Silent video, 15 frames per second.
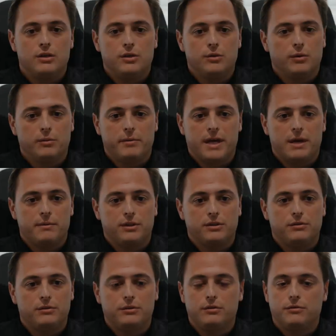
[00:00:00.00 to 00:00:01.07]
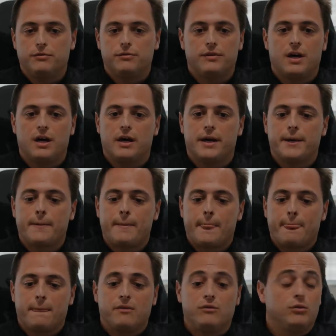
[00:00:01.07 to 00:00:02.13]
You will be able to fly
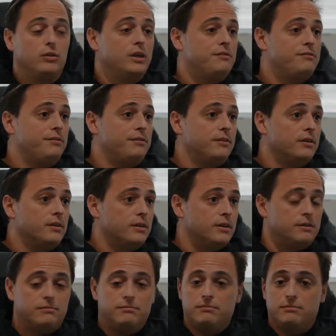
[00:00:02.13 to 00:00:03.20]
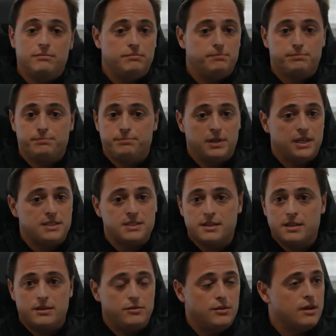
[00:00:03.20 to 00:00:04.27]
to leave in places
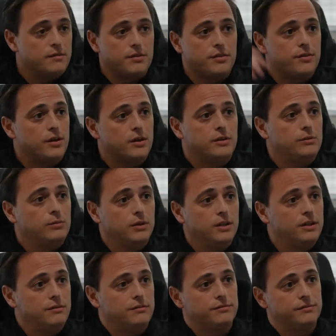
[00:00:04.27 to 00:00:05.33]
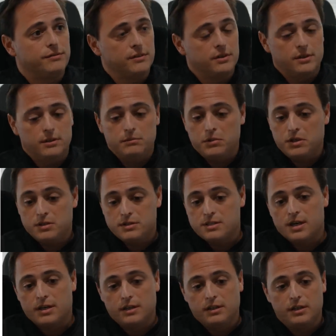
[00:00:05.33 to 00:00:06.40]
that you never thought you would leave. Because
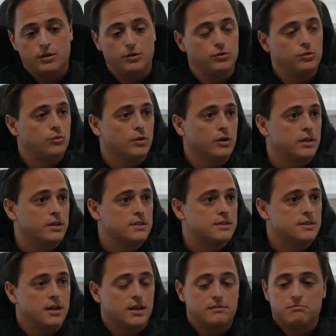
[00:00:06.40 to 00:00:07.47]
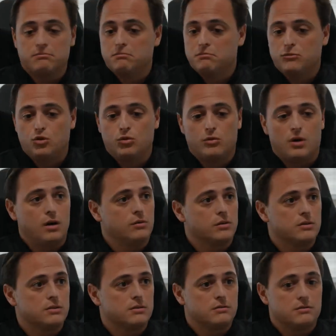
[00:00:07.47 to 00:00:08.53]
suddenly go to work, it's not 2
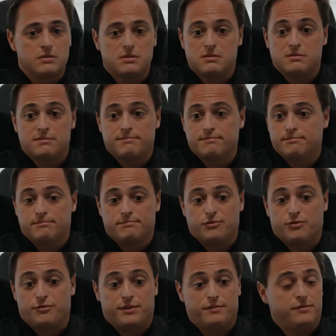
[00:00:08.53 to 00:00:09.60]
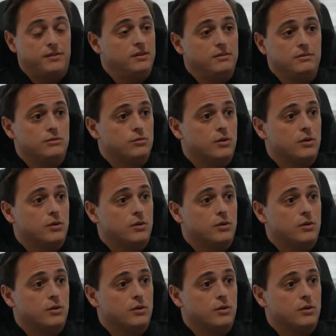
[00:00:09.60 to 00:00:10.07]
hours, it's 15,